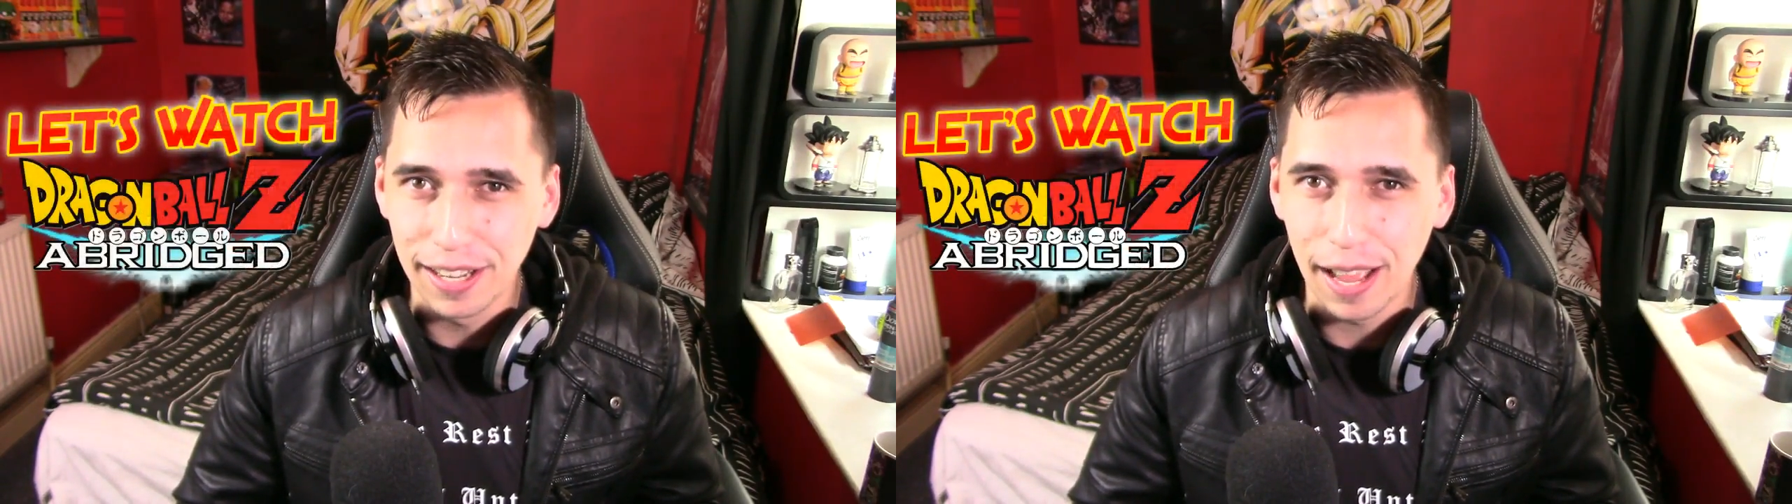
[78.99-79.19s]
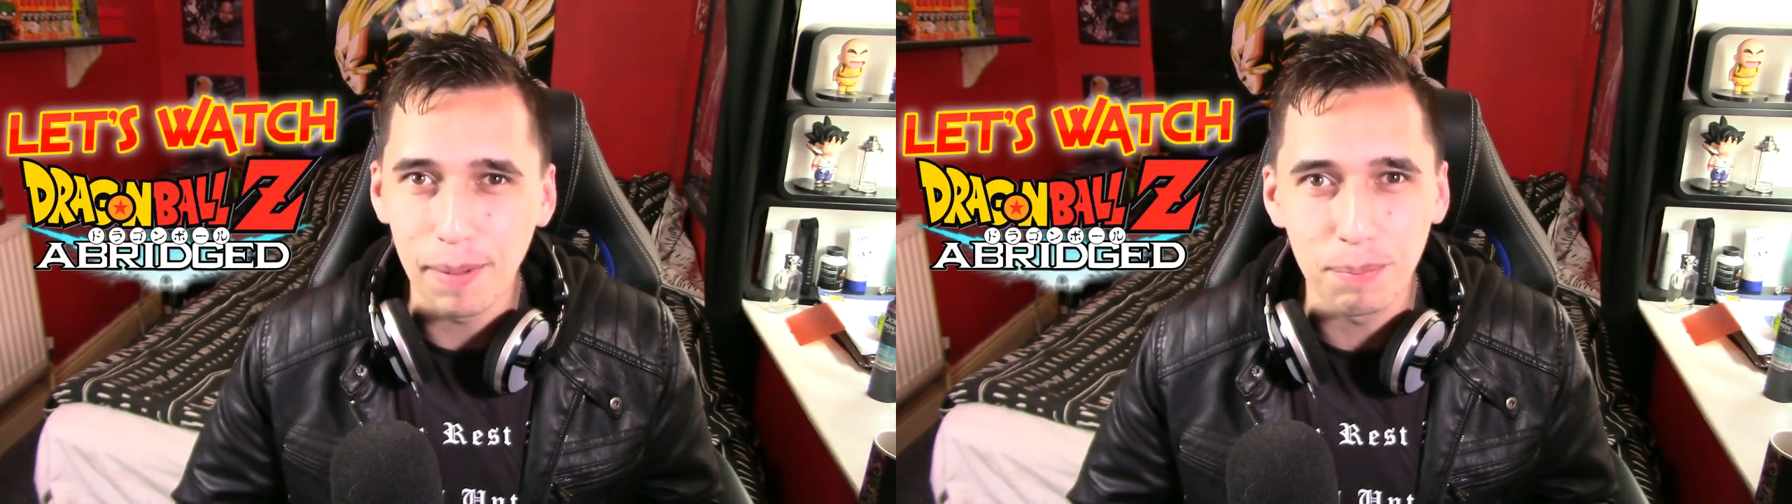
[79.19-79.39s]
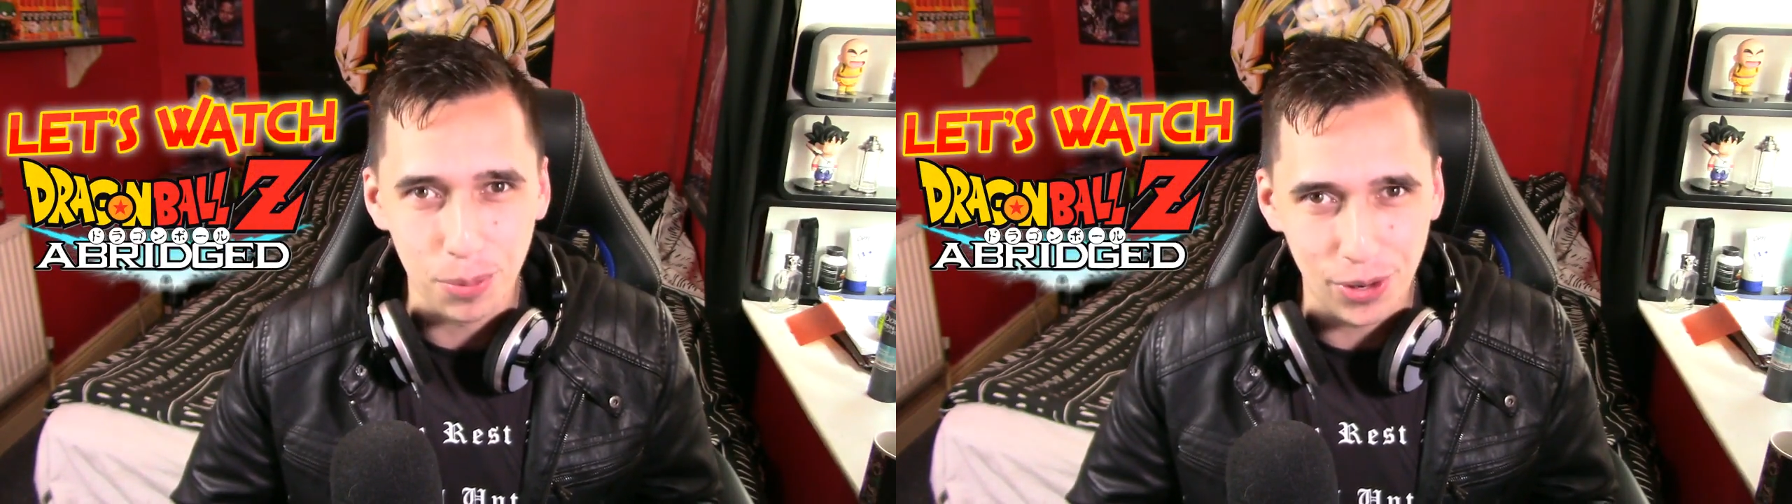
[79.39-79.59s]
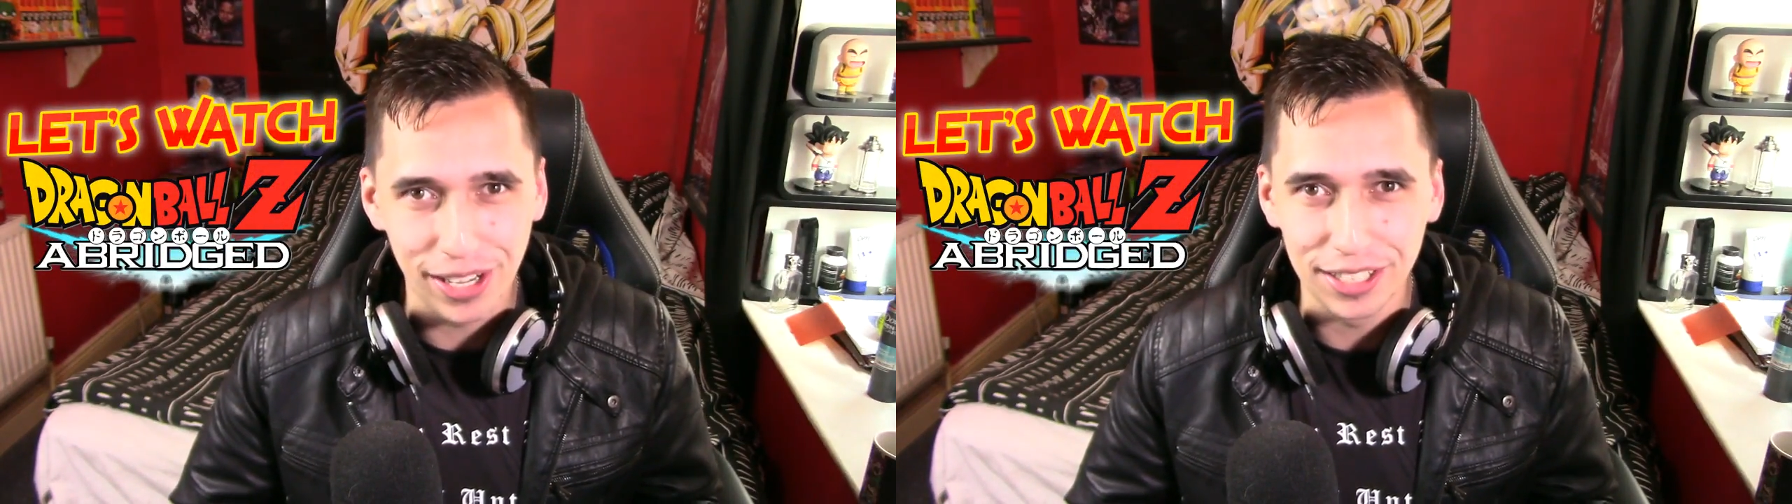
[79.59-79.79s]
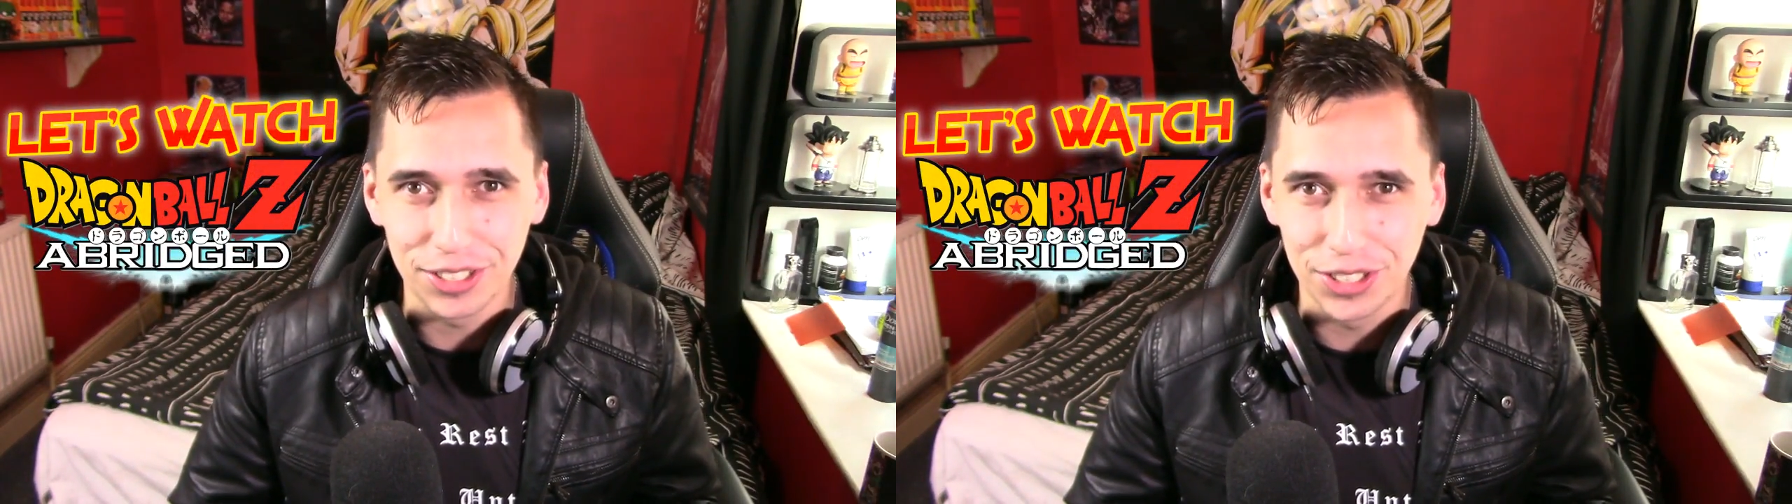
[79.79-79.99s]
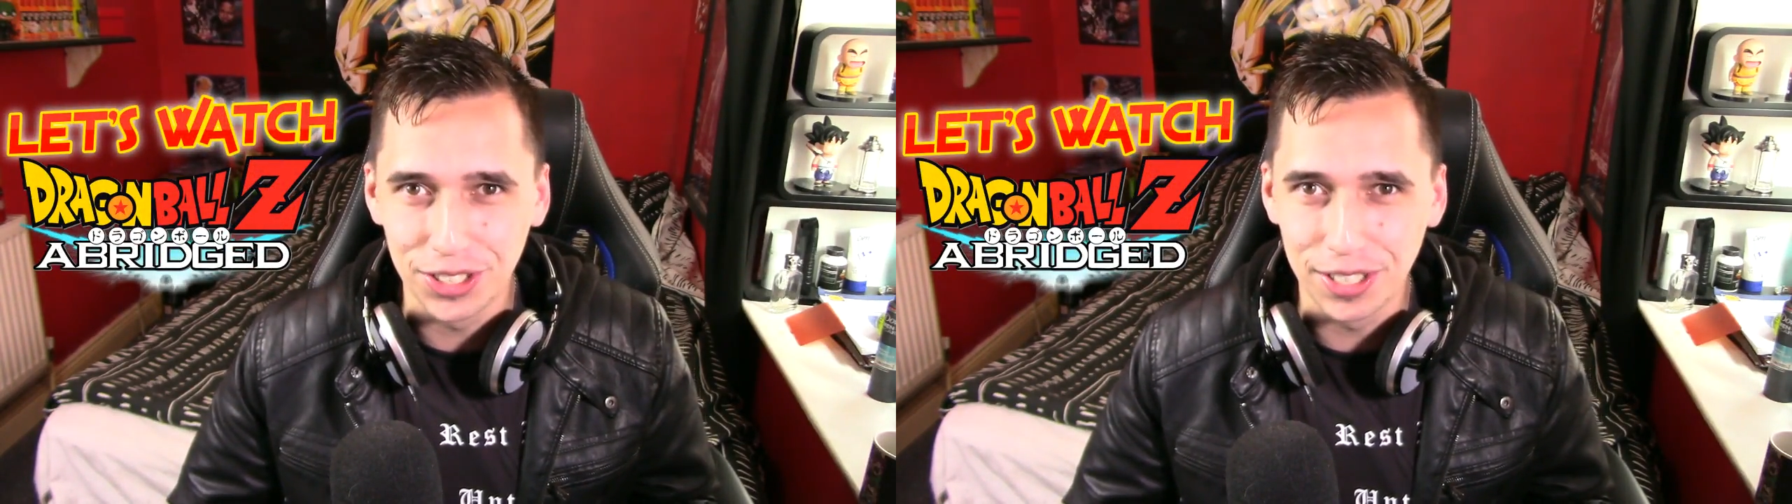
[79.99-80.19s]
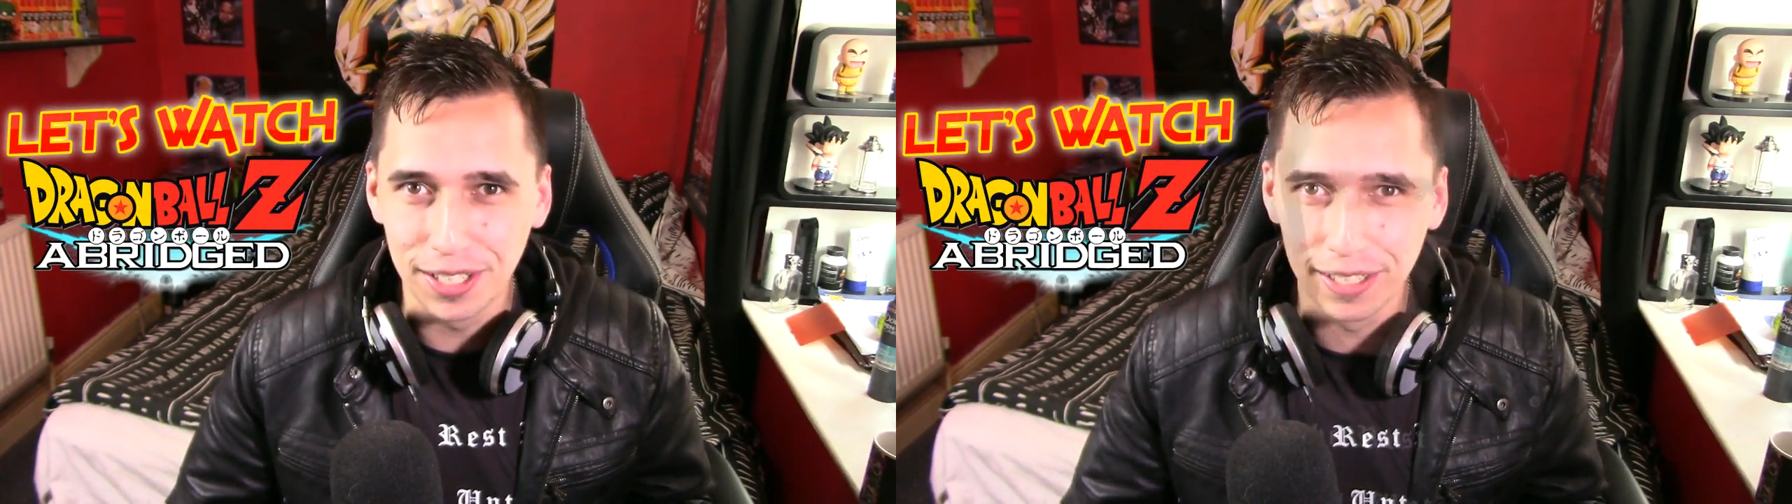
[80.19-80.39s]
Abridged.